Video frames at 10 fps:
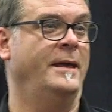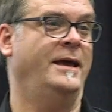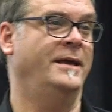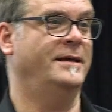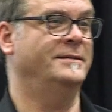
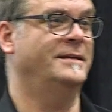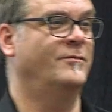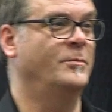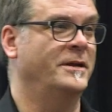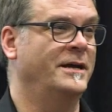and
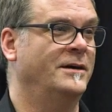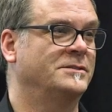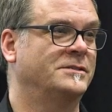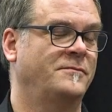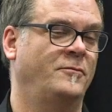everybody
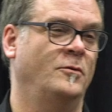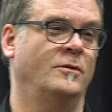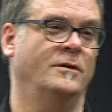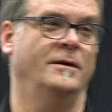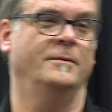else
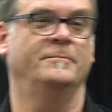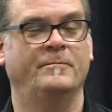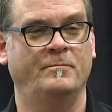for